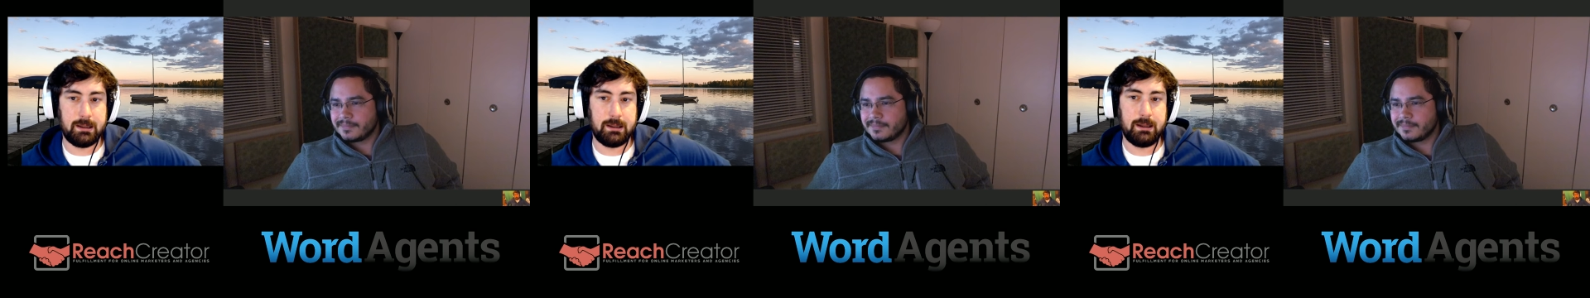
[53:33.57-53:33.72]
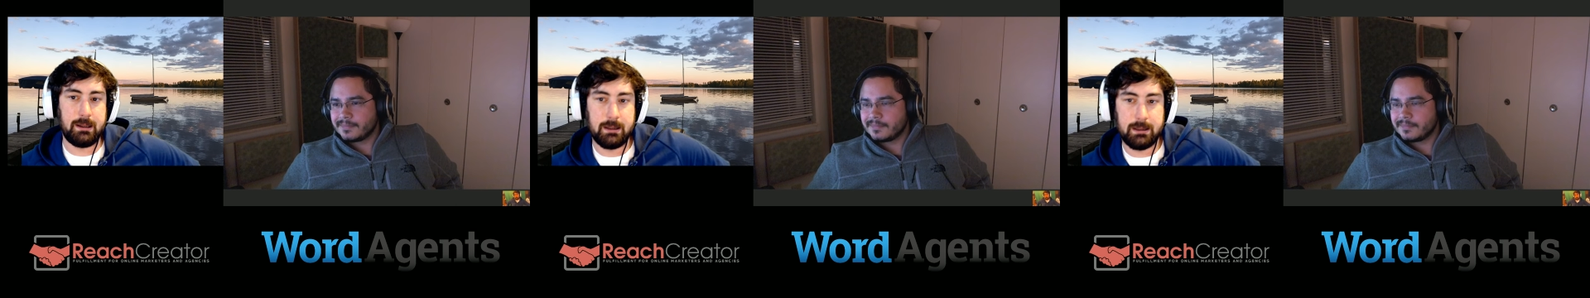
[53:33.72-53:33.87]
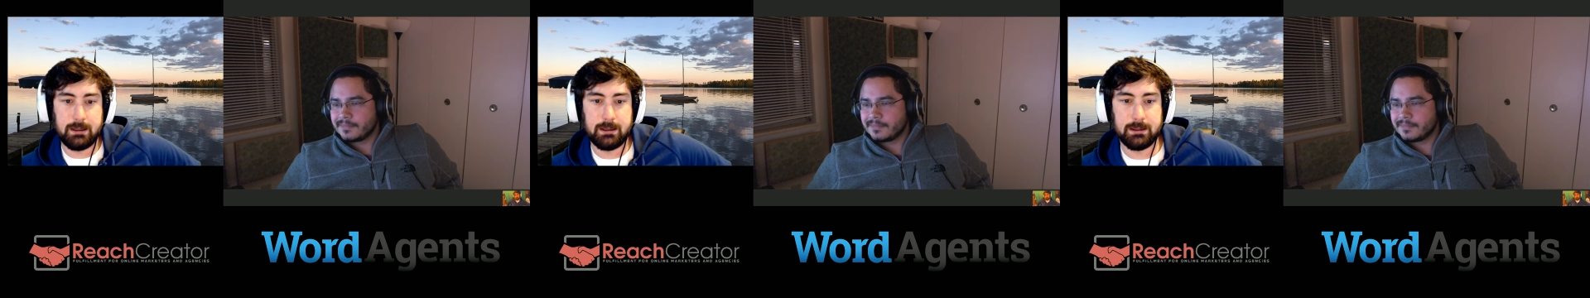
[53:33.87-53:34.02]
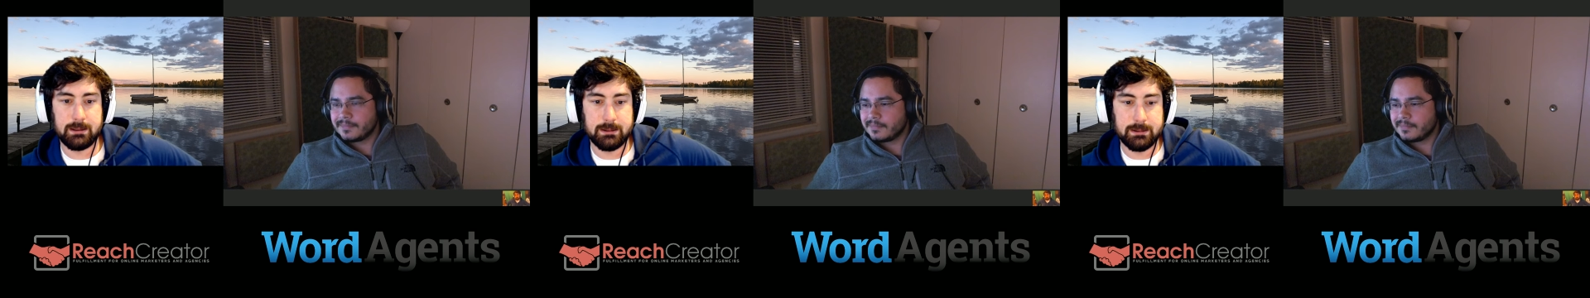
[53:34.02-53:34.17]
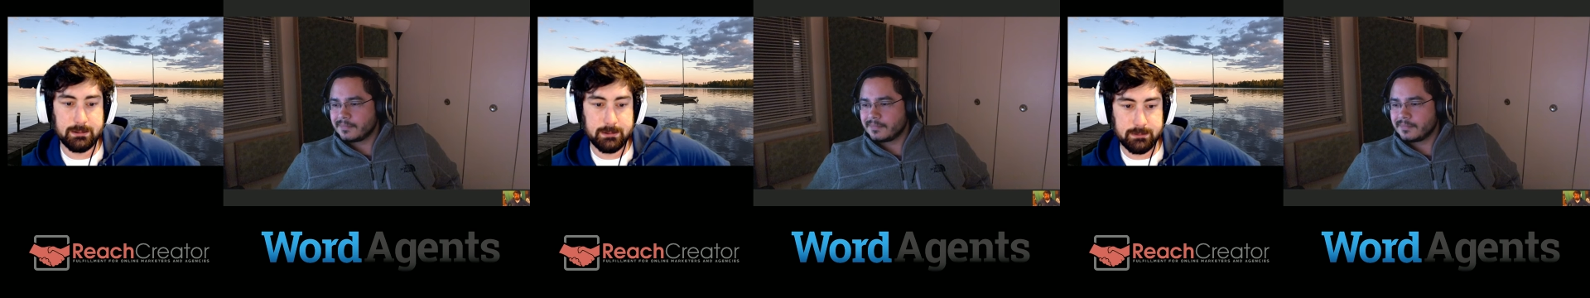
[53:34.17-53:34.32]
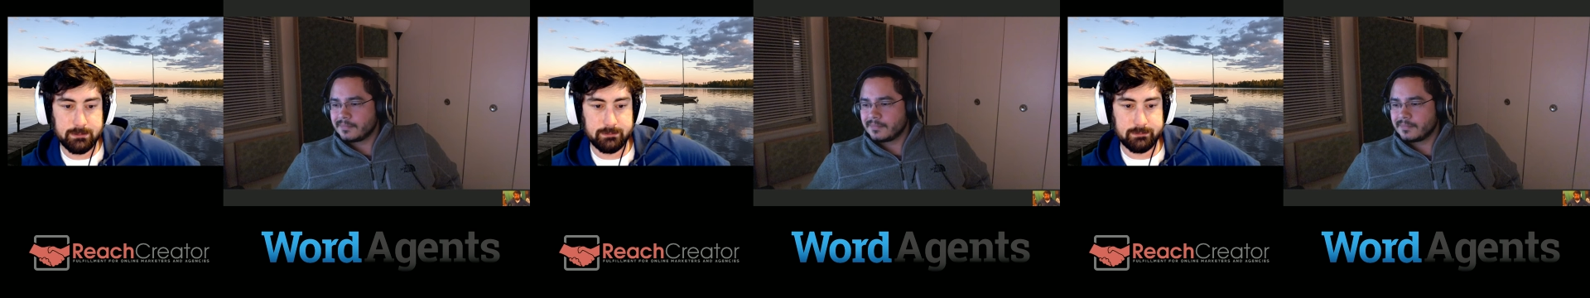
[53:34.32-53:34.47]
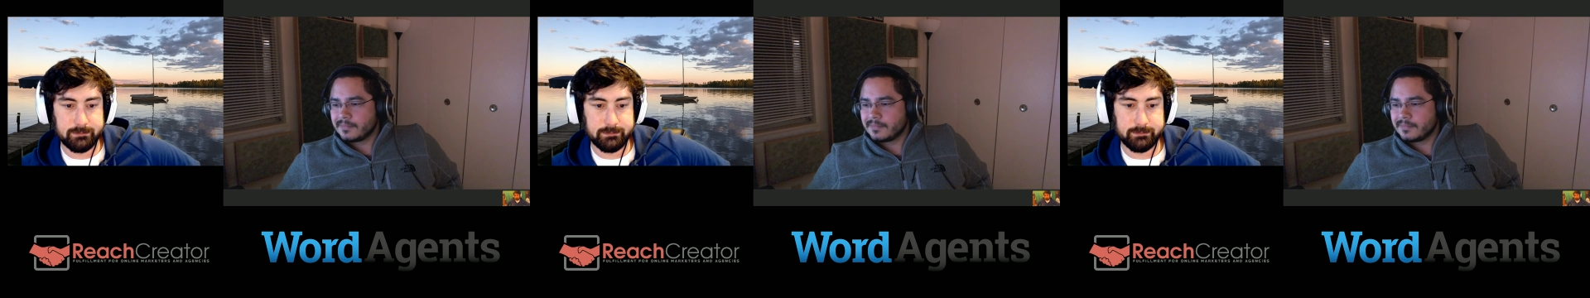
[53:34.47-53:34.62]

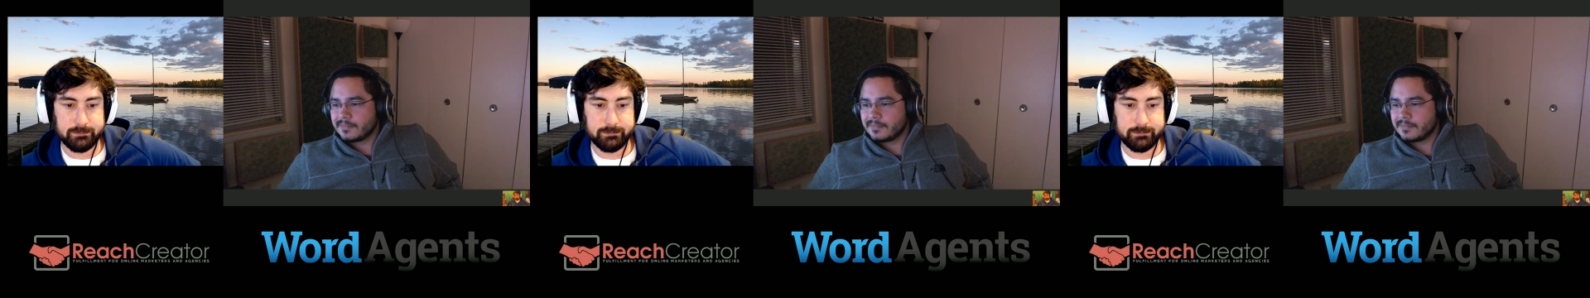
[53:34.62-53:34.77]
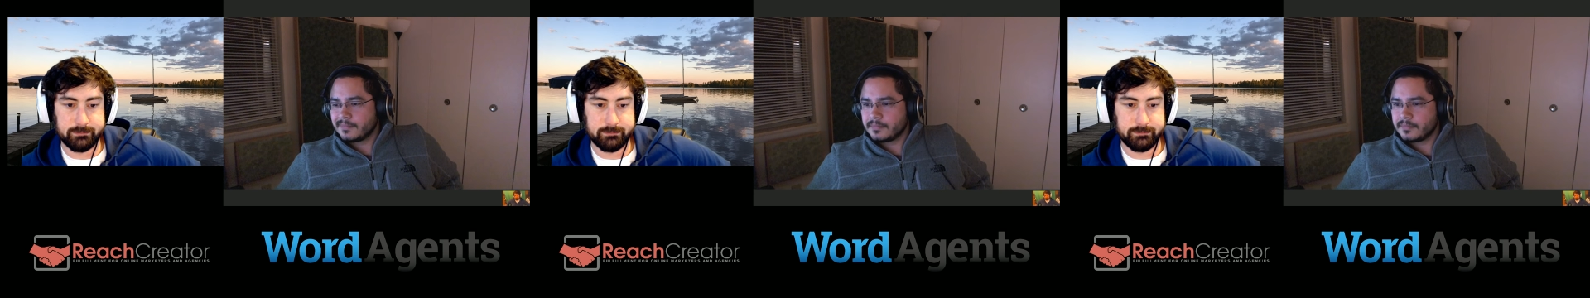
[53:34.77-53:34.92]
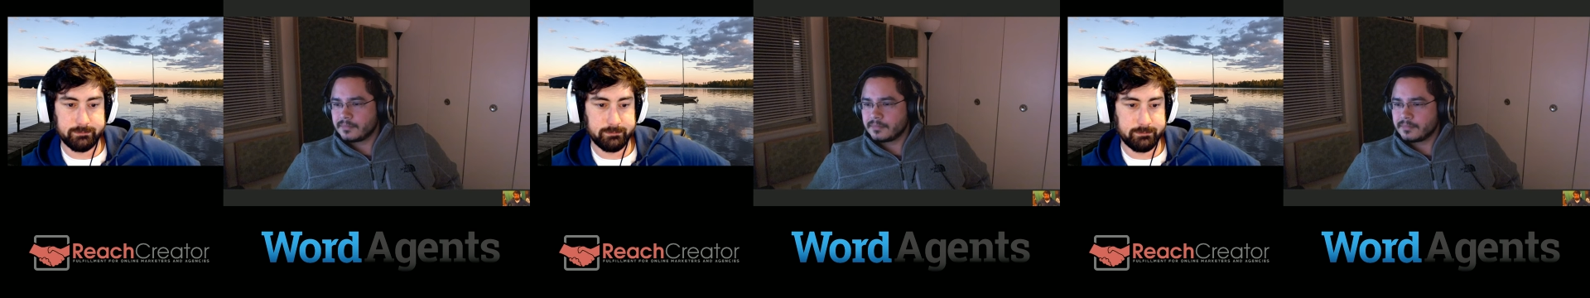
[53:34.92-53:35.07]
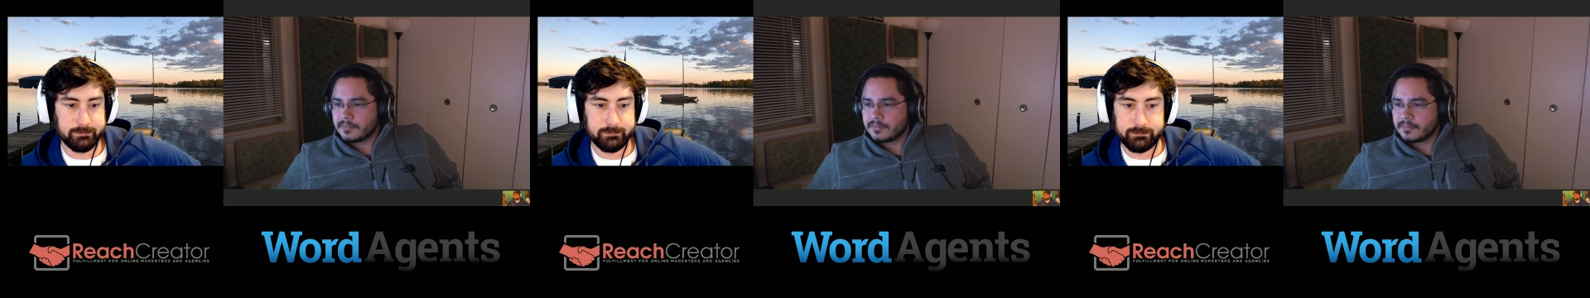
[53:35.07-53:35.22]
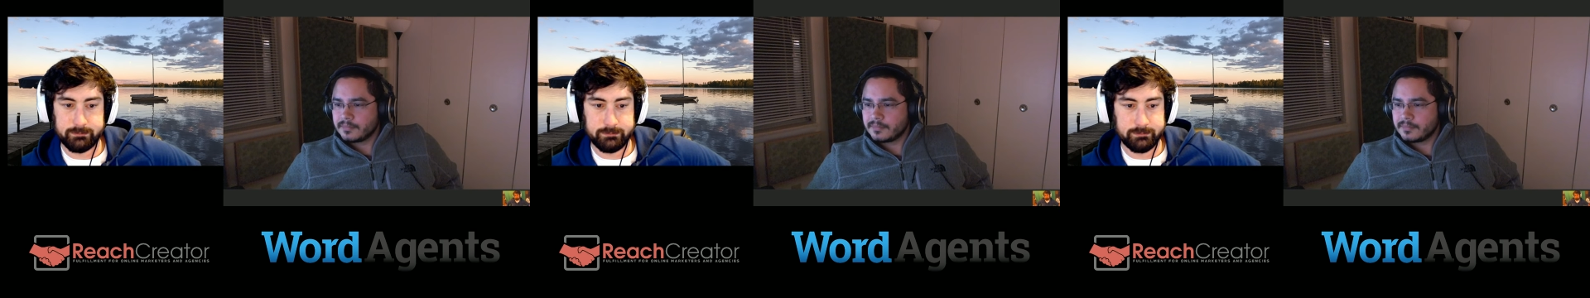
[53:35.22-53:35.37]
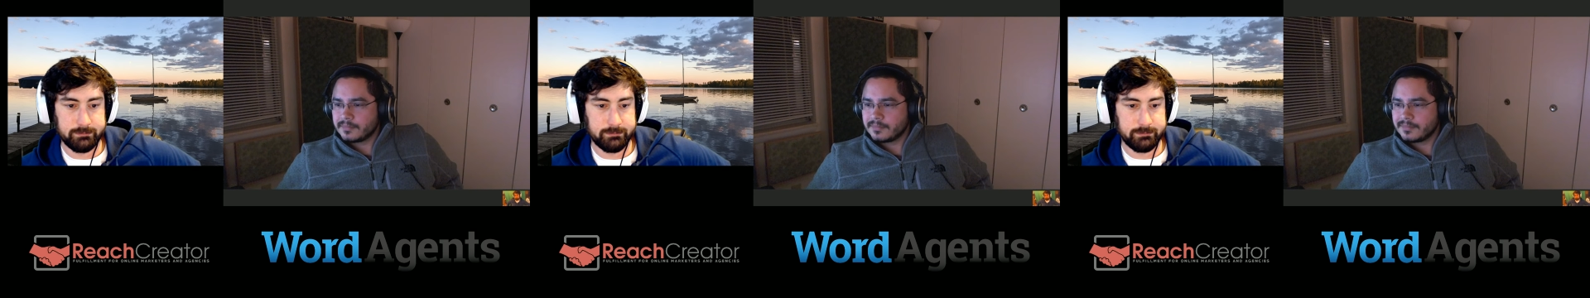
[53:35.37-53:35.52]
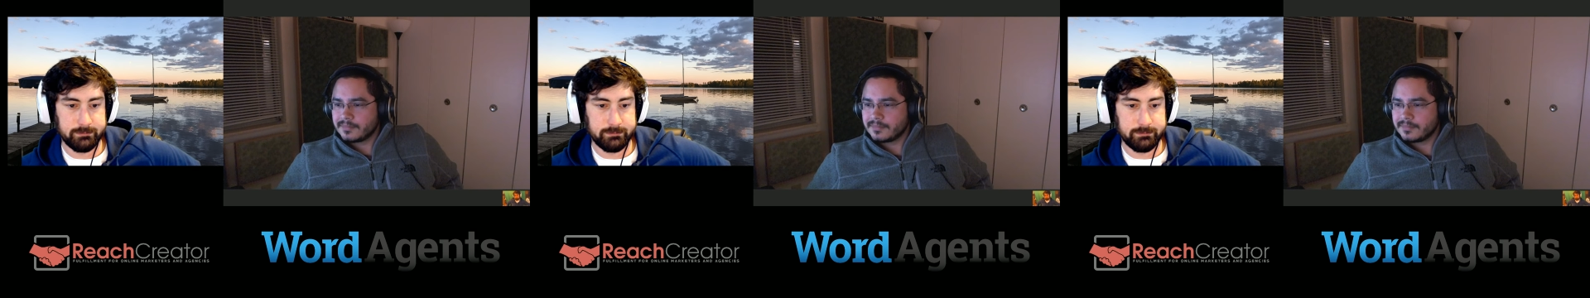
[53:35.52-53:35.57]
[no speech]